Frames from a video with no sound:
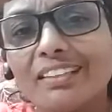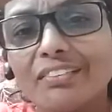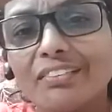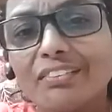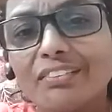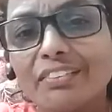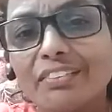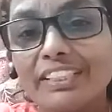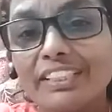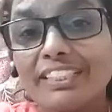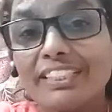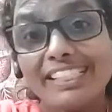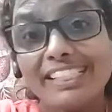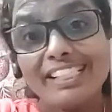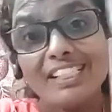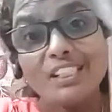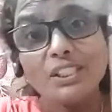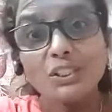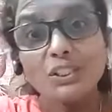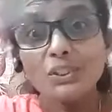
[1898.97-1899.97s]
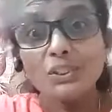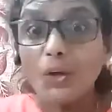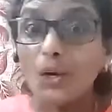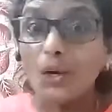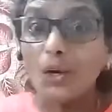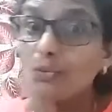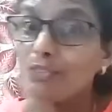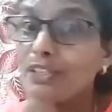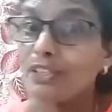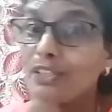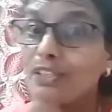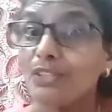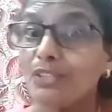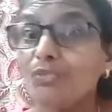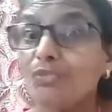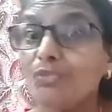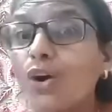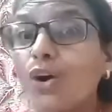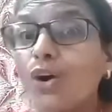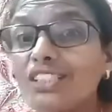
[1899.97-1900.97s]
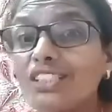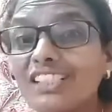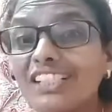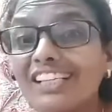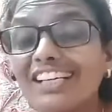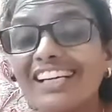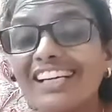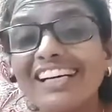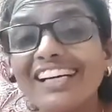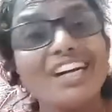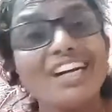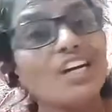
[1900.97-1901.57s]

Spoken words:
It will dissolve in water.